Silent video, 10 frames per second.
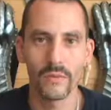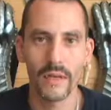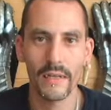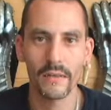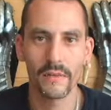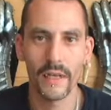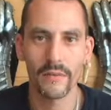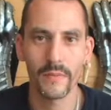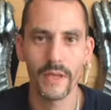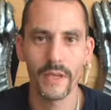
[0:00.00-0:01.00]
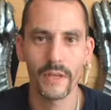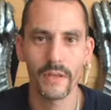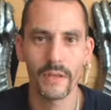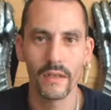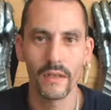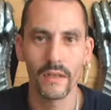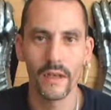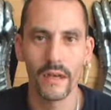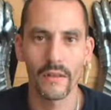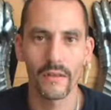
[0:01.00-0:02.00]
while of knife making,
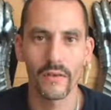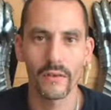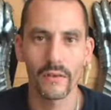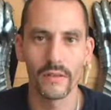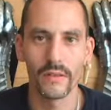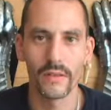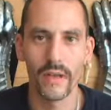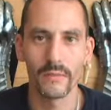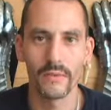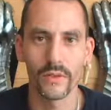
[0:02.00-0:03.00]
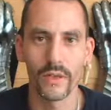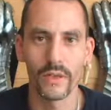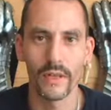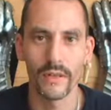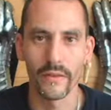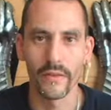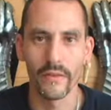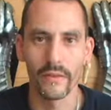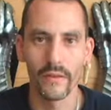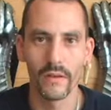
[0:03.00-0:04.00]
I thought it's time to get a lathe.
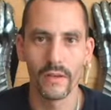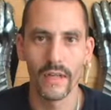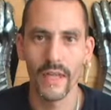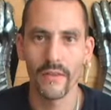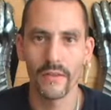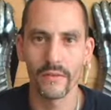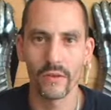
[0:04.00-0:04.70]
A lathe is